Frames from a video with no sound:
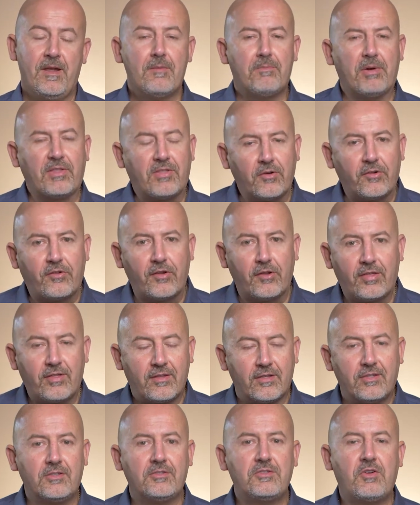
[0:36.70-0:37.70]
But there's a
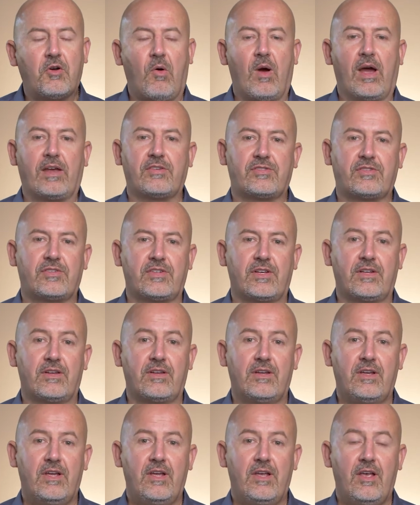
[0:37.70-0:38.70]
third question
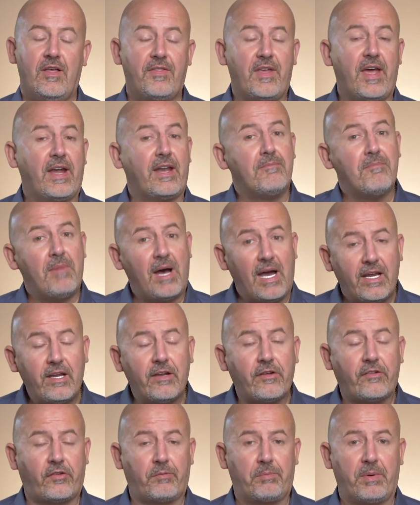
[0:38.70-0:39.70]
that, in my
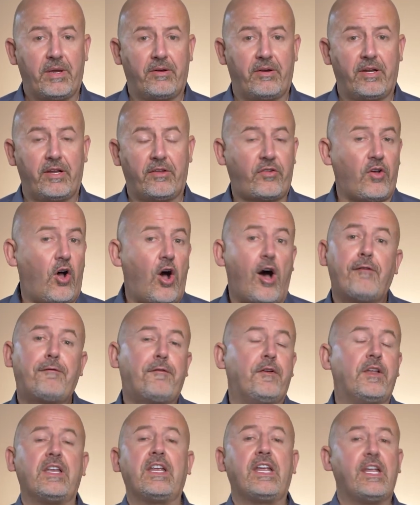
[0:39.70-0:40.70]
experience,
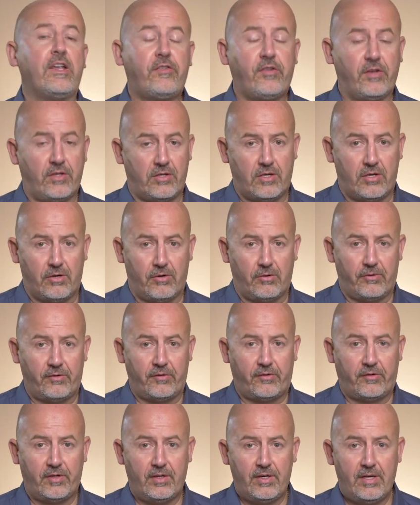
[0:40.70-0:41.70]
often isn't
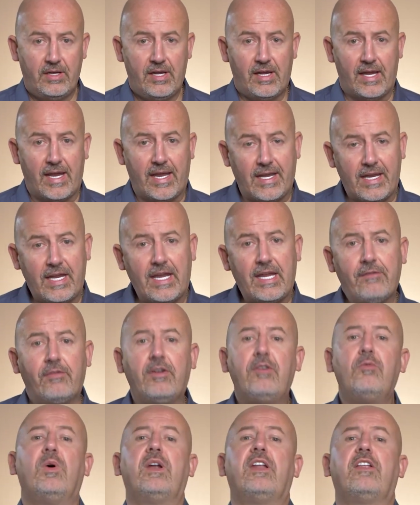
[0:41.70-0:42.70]
used, and
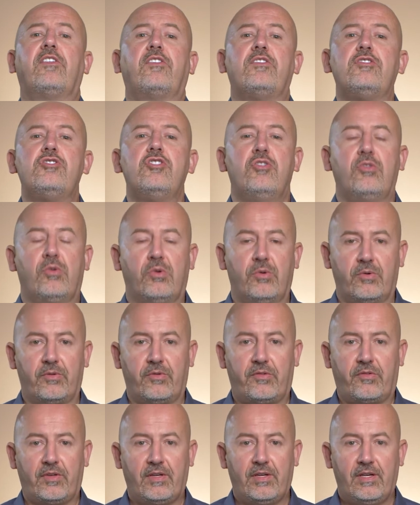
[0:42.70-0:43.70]
even when it's
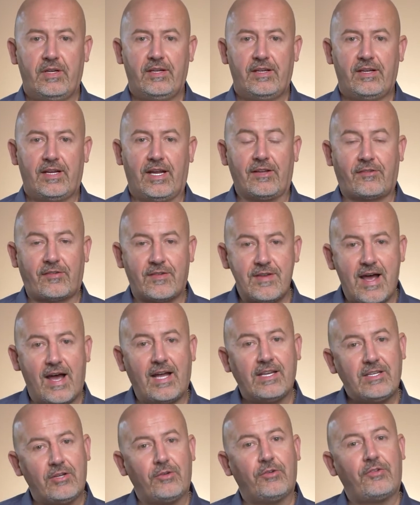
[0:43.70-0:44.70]
used, it's
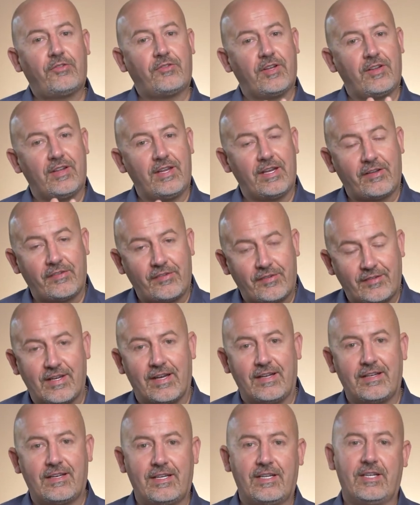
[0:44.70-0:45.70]
not used to the
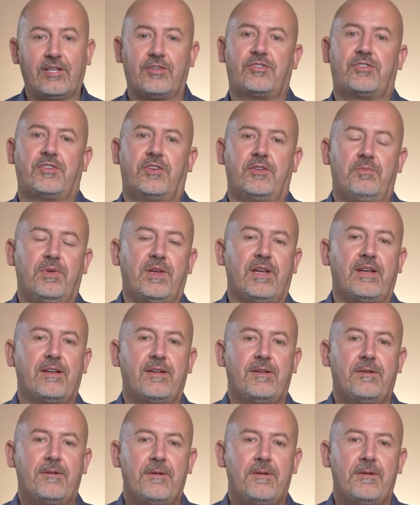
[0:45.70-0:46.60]
extent it should be.